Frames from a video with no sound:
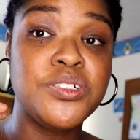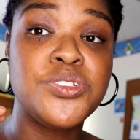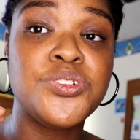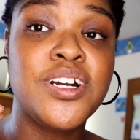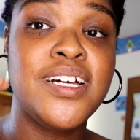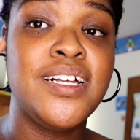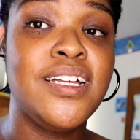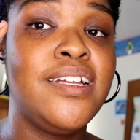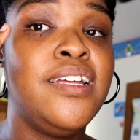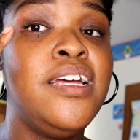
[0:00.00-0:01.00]

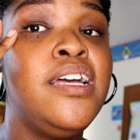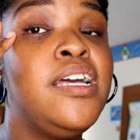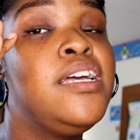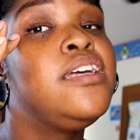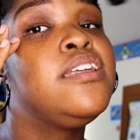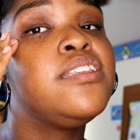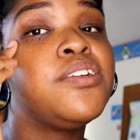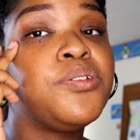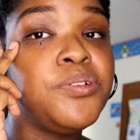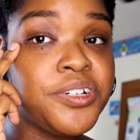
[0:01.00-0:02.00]
dry.
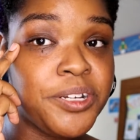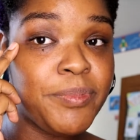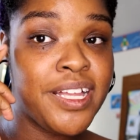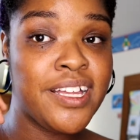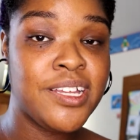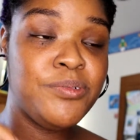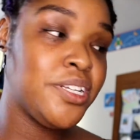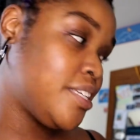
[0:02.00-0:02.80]
The corner of my eye will